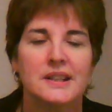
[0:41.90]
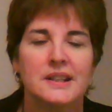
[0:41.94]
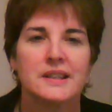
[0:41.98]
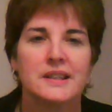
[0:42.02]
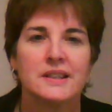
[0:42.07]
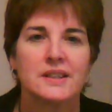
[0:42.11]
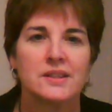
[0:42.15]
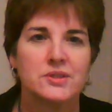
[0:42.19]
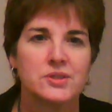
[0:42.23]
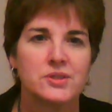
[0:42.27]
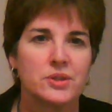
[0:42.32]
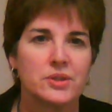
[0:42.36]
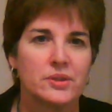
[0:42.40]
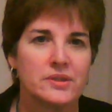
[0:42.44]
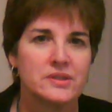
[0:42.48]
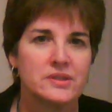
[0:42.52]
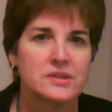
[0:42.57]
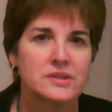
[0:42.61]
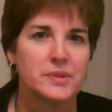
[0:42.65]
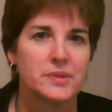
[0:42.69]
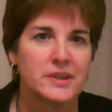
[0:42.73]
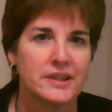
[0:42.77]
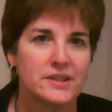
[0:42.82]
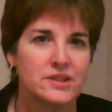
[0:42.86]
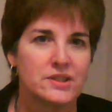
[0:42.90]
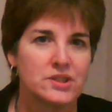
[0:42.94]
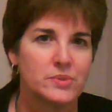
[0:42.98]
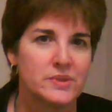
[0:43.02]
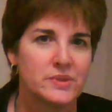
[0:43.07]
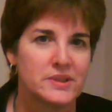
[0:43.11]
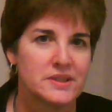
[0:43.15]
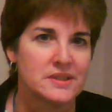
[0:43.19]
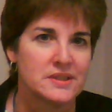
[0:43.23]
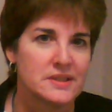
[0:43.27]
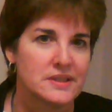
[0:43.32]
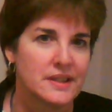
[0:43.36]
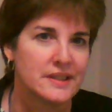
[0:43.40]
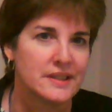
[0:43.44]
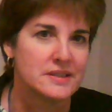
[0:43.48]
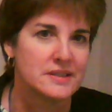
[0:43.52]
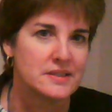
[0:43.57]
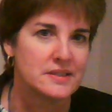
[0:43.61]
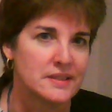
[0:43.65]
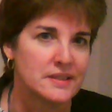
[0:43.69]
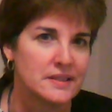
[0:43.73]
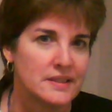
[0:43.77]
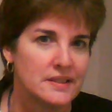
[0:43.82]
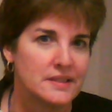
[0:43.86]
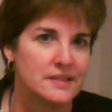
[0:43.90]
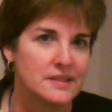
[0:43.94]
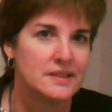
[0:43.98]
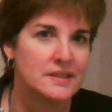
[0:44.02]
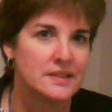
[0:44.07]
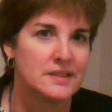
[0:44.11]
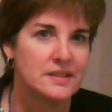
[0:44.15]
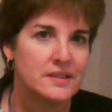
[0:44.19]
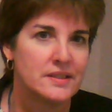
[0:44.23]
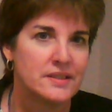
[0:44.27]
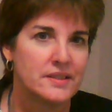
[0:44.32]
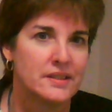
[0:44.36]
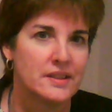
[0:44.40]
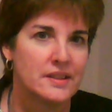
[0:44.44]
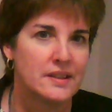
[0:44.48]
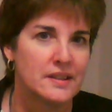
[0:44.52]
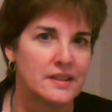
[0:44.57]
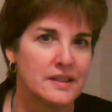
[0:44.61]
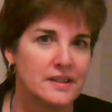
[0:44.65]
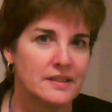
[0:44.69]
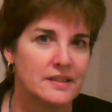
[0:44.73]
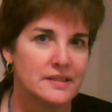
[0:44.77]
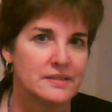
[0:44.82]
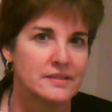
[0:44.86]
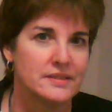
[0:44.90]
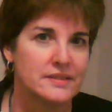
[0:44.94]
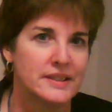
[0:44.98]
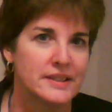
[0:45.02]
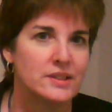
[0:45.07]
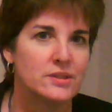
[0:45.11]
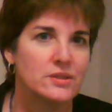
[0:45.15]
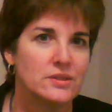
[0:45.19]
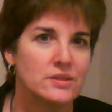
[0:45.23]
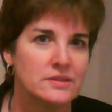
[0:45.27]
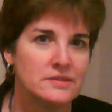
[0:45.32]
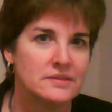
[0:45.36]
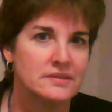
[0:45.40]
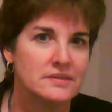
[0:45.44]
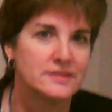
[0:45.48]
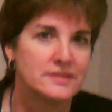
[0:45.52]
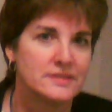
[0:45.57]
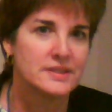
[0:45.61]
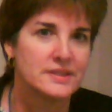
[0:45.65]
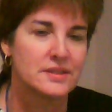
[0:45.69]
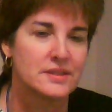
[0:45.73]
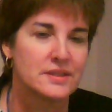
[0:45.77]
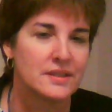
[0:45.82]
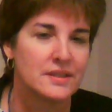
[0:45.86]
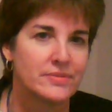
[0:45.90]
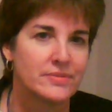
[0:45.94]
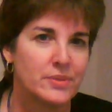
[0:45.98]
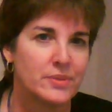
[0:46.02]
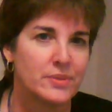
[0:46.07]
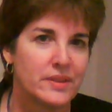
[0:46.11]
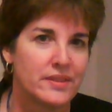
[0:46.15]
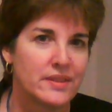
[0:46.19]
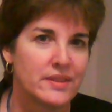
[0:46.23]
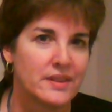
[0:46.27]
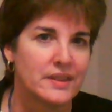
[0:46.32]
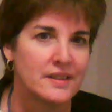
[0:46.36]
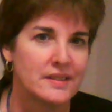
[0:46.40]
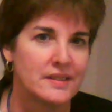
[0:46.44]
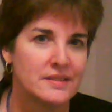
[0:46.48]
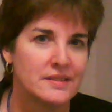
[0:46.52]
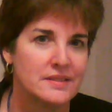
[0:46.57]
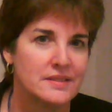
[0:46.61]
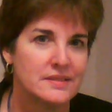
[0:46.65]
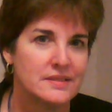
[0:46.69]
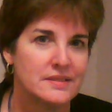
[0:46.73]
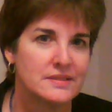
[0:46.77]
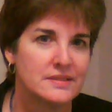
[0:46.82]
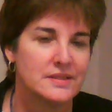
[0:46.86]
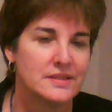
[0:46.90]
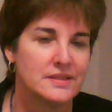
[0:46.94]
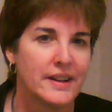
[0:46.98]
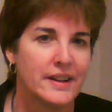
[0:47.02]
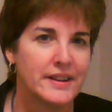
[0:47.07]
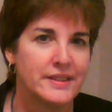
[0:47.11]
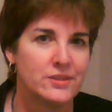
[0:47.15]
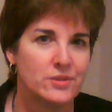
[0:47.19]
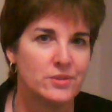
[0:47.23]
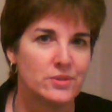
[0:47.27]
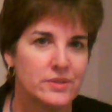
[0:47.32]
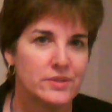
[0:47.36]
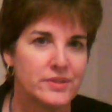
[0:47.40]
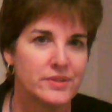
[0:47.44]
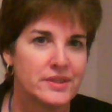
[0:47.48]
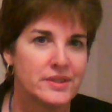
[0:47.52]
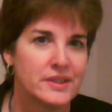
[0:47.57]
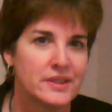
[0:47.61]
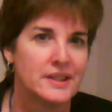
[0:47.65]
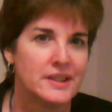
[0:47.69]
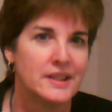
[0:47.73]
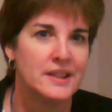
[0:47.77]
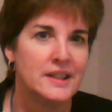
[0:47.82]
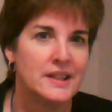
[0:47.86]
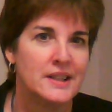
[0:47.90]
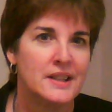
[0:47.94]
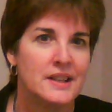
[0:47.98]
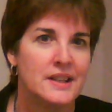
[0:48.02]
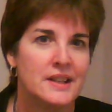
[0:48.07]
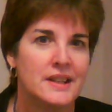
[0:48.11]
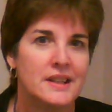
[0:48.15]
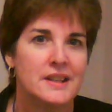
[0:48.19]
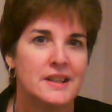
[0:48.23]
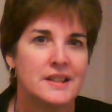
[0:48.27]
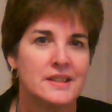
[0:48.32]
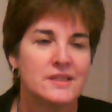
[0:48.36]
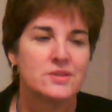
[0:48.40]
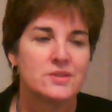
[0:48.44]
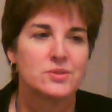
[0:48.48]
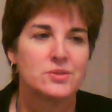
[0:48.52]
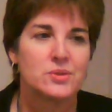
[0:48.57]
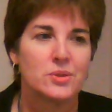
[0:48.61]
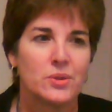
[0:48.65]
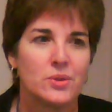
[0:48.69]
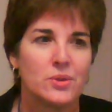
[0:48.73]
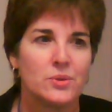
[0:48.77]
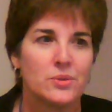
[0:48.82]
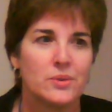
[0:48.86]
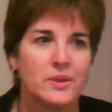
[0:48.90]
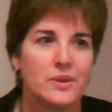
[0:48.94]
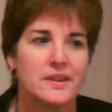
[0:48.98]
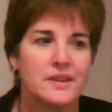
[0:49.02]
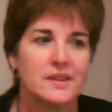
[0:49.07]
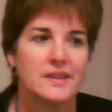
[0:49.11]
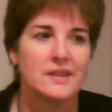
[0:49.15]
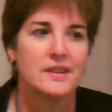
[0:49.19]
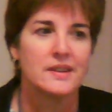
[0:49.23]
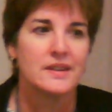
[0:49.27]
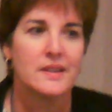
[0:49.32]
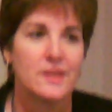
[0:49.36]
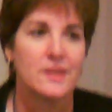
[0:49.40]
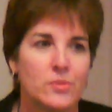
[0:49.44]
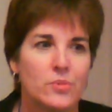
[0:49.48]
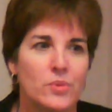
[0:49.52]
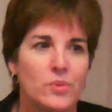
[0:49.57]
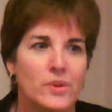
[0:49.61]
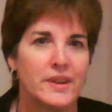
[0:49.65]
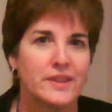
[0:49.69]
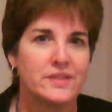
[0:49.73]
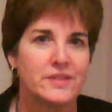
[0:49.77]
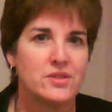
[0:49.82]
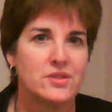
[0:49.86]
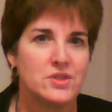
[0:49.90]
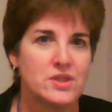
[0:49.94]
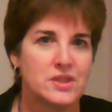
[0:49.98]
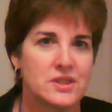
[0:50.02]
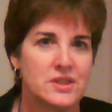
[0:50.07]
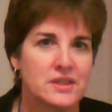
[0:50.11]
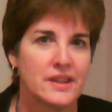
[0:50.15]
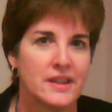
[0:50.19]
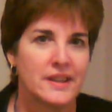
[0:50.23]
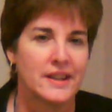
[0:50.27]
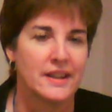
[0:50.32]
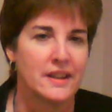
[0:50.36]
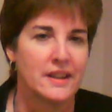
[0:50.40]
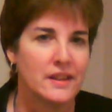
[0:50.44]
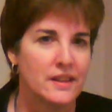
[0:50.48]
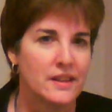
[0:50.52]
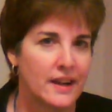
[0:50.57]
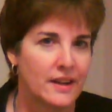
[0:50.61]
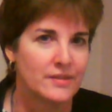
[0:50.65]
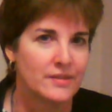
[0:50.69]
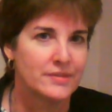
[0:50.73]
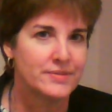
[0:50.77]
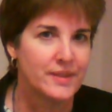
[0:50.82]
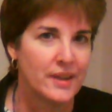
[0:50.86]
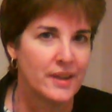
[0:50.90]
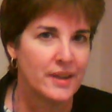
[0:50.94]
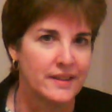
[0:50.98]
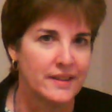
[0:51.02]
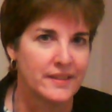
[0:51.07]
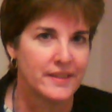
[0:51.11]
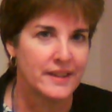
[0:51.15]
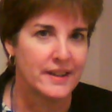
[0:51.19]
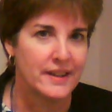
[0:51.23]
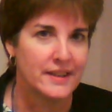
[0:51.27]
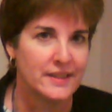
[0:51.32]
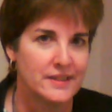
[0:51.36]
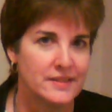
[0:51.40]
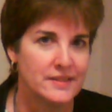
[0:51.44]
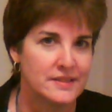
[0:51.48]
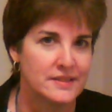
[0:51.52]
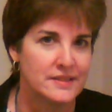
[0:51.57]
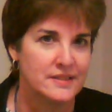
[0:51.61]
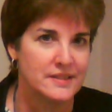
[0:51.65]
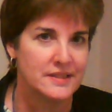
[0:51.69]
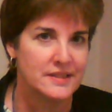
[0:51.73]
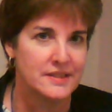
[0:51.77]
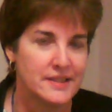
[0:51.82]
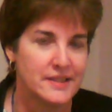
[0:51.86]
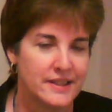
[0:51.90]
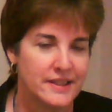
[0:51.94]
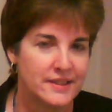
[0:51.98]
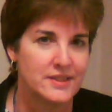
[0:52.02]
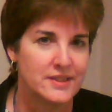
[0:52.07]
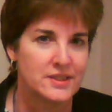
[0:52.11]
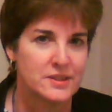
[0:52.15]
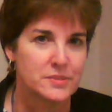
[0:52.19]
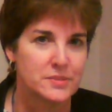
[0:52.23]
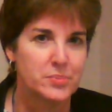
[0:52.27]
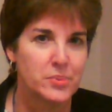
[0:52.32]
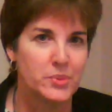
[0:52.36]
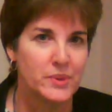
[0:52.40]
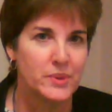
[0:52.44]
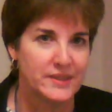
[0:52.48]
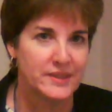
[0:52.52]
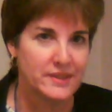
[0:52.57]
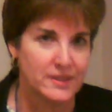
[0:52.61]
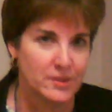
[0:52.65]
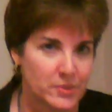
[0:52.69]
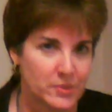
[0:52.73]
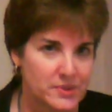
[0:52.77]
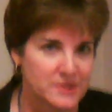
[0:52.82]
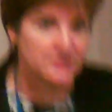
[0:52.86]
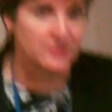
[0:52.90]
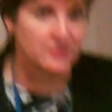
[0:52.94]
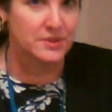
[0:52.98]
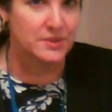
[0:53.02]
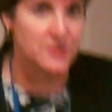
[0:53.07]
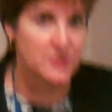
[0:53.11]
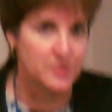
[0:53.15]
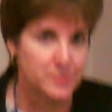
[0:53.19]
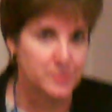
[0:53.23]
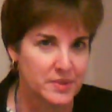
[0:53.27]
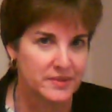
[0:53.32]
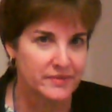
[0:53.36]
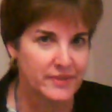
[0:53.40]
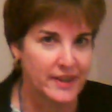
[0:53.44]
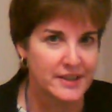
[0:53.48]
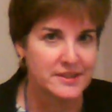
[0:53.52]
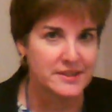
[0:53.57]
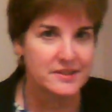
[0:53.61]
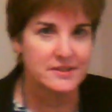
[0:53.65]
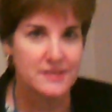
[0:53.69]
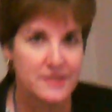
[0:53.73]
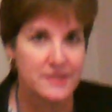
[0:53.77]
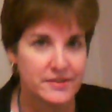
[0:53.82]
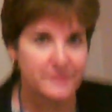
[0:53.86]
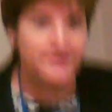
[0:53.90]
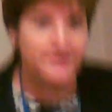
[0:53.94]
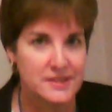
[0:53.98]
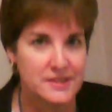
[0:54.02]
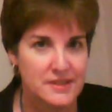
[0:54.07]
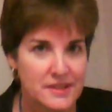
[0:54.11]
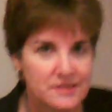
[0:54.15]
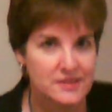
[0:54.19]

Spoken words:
concerns because you were discussing legal stuff with your 9-year-old. So I wanted to just kind of clarify that at this point that we're still supervising the visits.